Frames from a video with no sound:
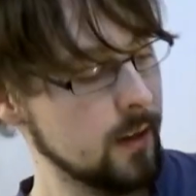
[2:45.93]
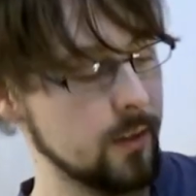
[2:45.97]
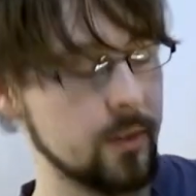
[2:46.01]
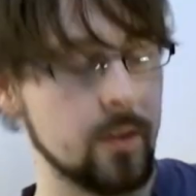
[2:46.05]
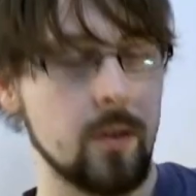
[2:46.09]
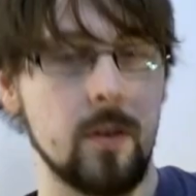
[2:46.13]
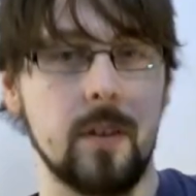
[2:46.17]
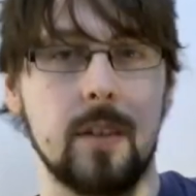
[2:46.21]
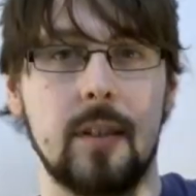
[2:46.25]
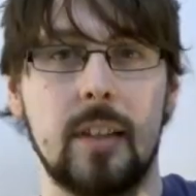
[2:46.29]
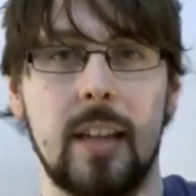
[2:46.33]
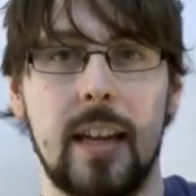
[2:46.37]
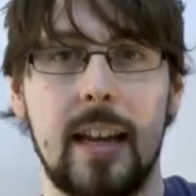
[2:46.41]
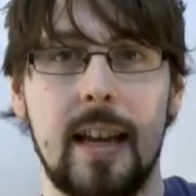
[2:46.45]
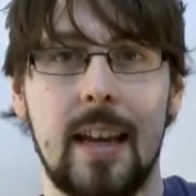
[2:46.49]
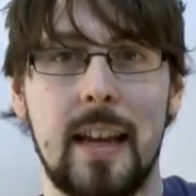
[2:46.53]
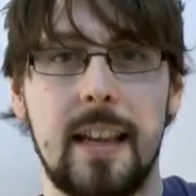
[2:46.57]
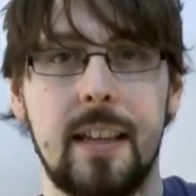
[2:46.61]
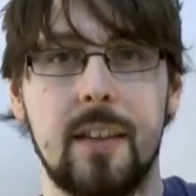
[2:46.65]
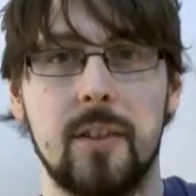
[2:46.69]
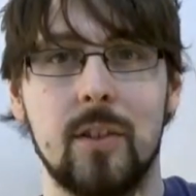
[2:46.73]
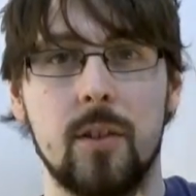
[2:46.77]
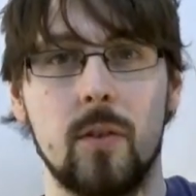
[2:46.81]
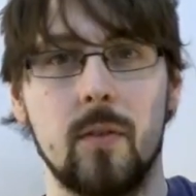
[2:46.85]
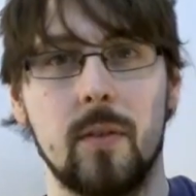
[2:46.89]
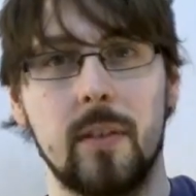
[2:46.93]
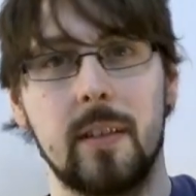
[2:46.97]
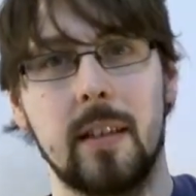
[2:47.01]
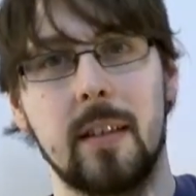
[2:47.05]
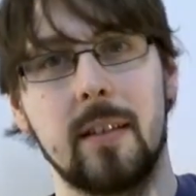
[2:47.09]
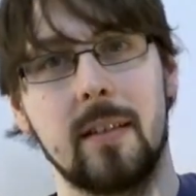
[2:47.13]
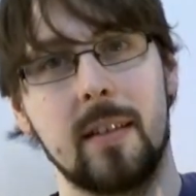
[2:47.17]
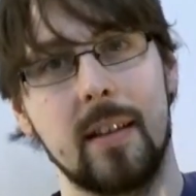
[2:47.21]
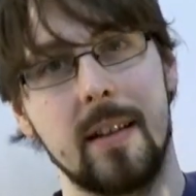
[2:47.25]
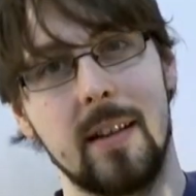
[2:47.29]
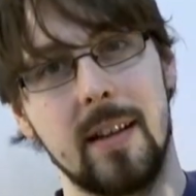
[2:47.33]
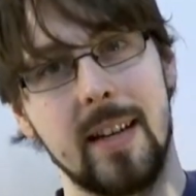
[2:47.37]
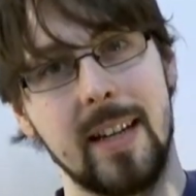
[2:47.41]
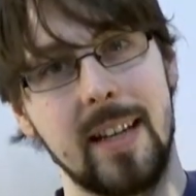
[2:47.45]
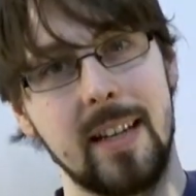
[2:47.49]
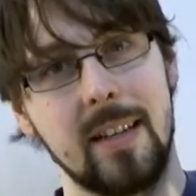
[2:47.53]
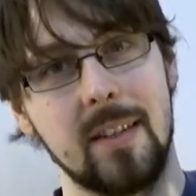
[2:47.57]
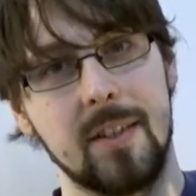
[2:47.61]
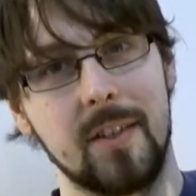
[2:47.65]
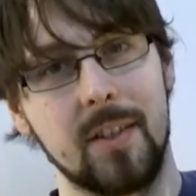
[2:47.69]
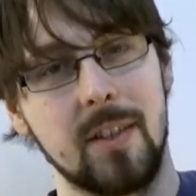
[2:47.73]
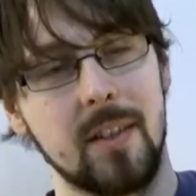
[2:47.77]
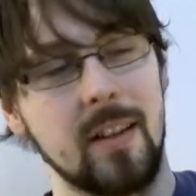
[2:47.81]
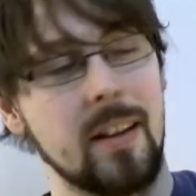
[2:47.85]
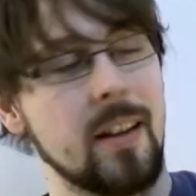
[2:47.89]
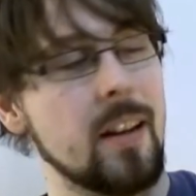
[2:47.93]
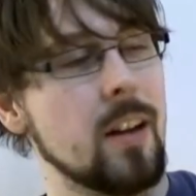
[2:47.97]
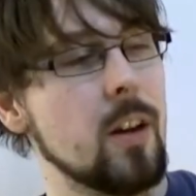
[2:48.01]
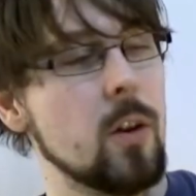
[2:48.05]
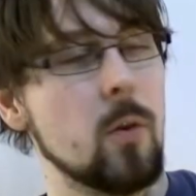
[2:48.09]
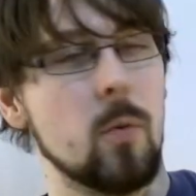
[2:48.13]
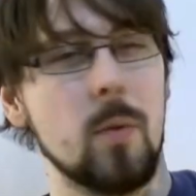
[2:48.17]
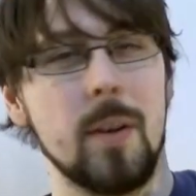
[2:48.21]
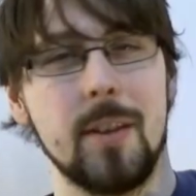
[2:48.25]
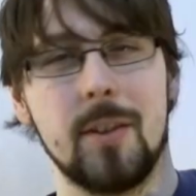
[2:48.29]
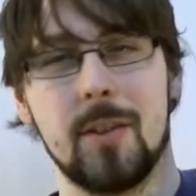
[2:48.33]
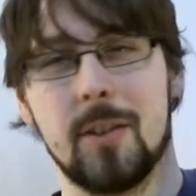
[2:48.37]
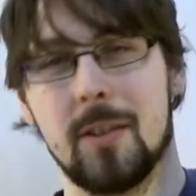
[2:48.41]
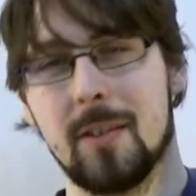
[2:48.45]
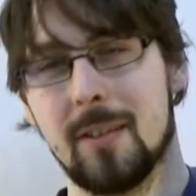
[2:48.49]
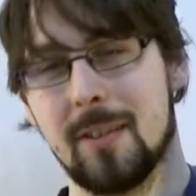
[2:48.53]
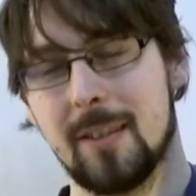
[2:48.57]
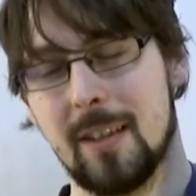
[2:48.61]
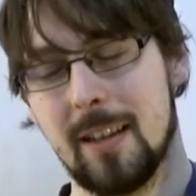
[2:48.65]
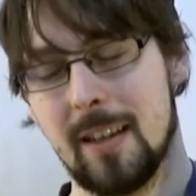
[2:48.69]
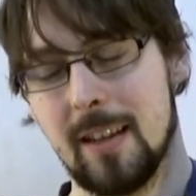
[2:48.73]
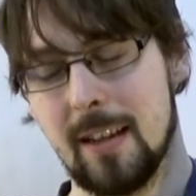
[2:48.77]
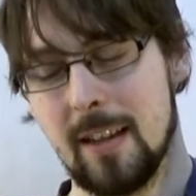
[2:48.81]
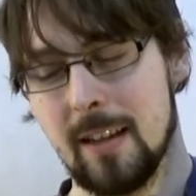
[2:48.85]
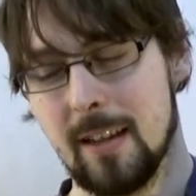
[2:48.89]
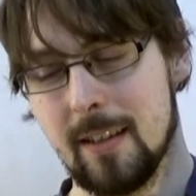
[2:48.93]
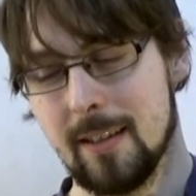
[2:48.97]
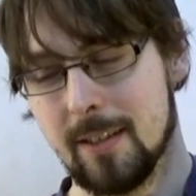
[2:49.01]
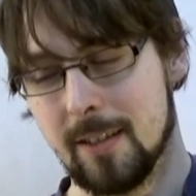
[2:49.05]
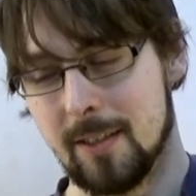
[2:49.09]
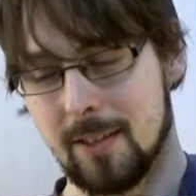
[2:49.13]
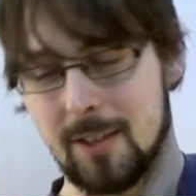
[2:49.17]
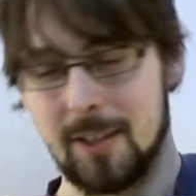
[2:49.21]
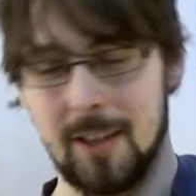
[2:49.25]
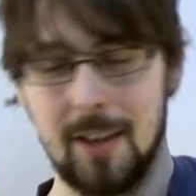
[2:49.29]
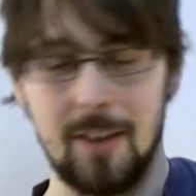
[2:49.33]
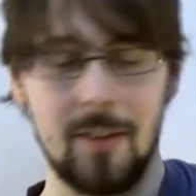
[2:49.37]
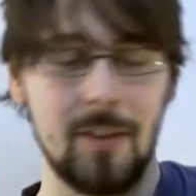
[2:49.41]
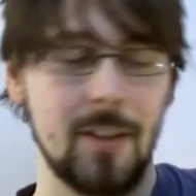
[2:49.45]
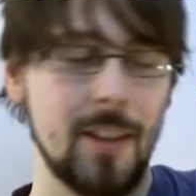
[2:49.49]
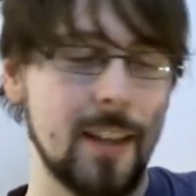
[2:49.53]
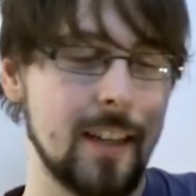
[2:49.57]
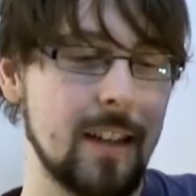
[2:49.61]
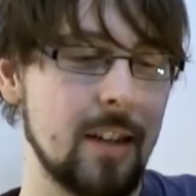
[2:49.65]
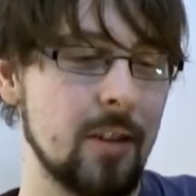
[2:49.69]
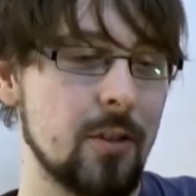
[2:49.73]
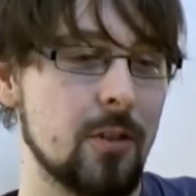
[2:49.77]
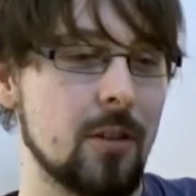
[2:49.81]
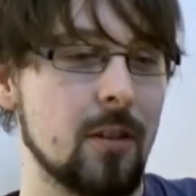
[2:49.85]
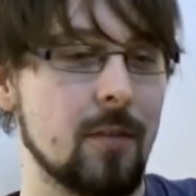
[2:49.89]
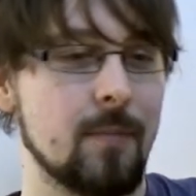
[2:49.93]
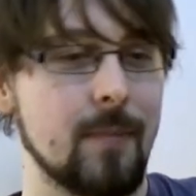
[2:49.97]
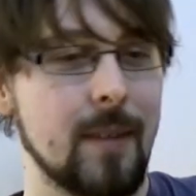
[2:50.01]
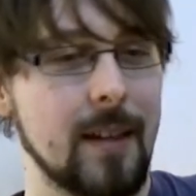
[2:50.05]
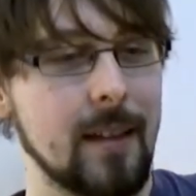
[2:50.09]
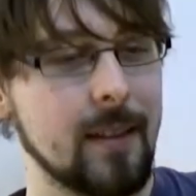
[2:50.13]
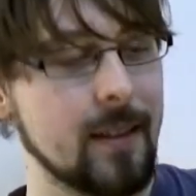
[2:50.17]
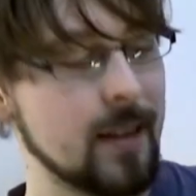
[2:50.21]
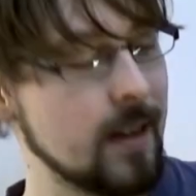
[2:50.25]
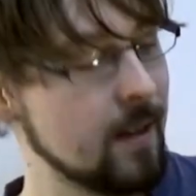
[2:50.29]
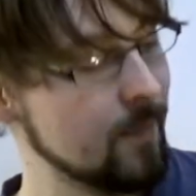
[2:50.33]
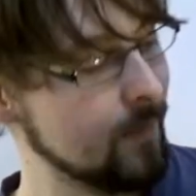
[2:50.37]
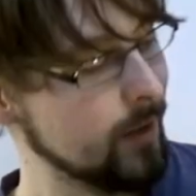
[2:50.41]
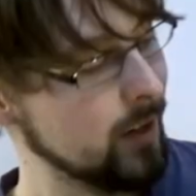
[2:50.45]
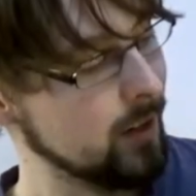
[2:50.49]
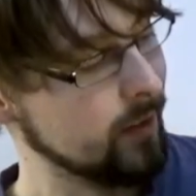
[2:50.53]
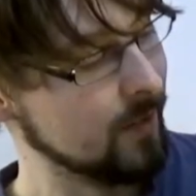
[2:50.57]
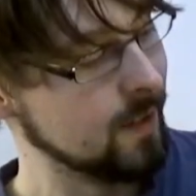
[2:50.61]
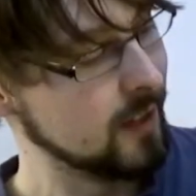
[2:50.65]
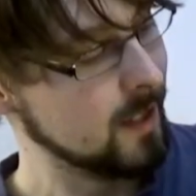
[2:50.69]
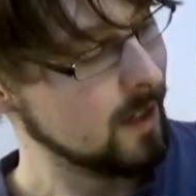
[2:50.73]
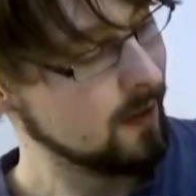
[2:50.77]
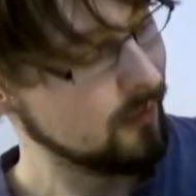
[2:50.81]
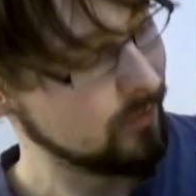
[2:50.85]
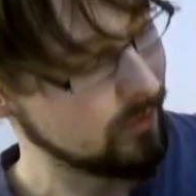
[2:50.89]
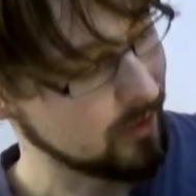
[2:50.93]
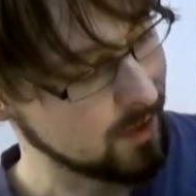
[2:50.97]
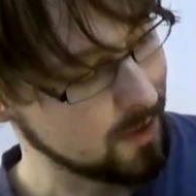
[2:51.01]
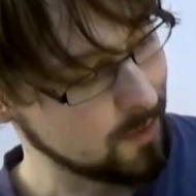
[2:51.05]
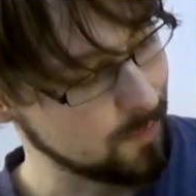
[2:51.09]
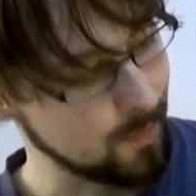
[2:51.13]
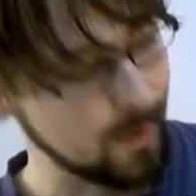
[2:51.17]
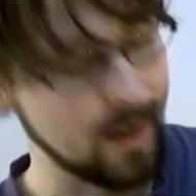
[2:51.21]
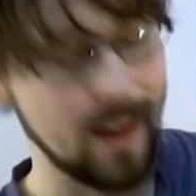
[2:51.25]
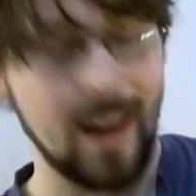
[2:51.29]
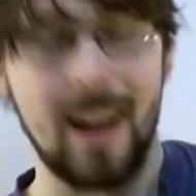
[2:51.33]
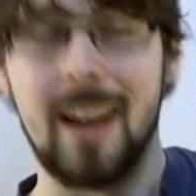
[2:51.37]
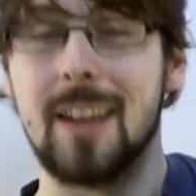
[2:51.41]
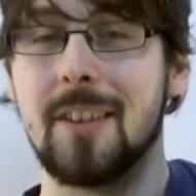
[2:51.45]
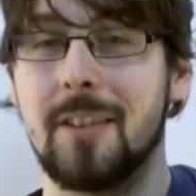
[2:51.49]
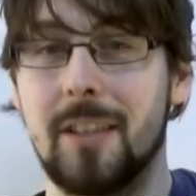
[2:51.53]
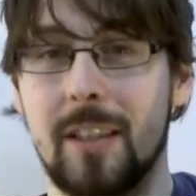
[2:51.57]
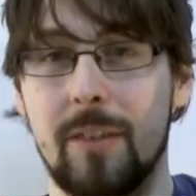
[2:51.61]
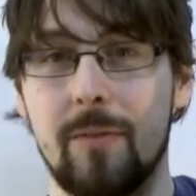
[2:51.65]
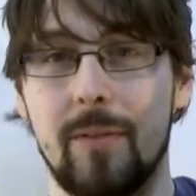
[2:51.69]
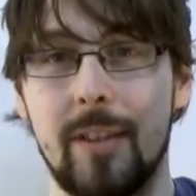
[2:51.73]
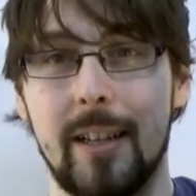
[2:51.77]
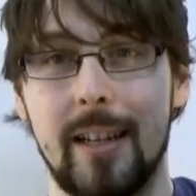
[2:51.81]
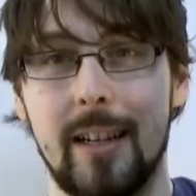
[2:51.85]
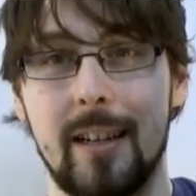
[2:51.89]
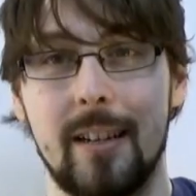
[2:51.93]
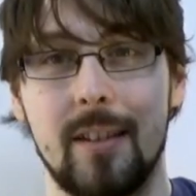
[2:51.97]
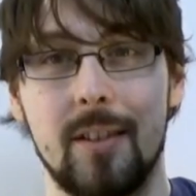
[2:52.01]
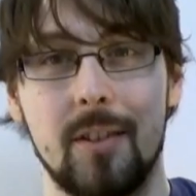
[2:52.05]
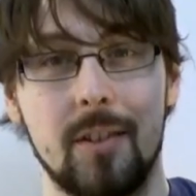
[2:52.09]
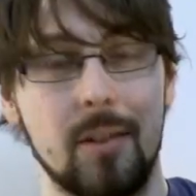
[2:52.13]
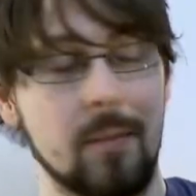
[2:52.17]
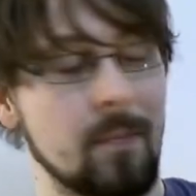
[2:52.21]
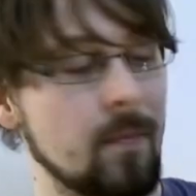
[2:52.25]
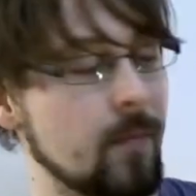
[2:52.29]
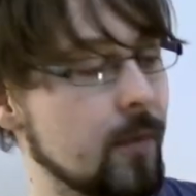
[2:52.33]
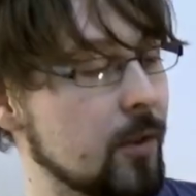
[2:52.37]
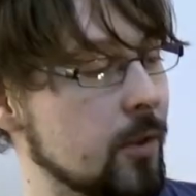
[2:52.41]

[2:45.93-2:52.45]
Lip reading: So it's 10s going down to 9s, which sounds like it shouldn't make that big of a difference, but it actually really has.